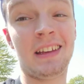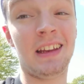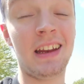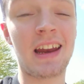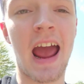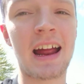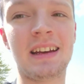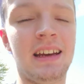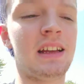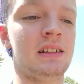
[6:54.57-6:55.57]
You didn't
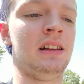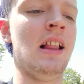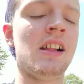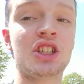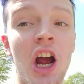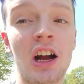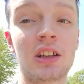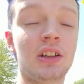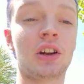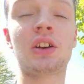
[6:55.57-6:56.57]
add any
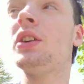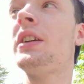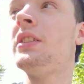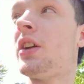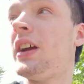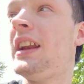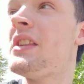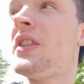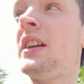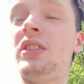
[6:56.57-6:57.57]
chocolate or cookies or
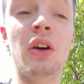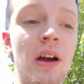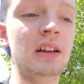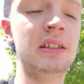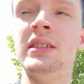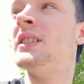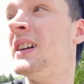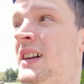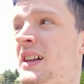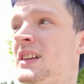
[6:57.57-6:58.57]
anything to it.
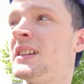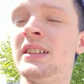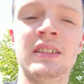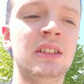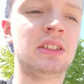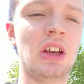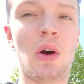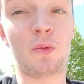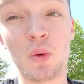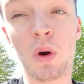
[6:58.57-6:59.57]

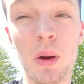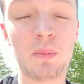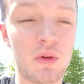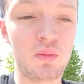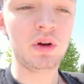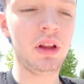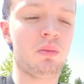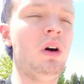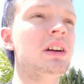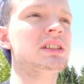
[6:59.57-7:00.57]
So if you really
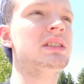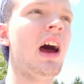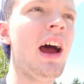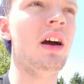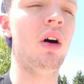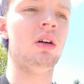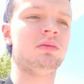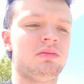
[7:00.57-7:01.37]
want style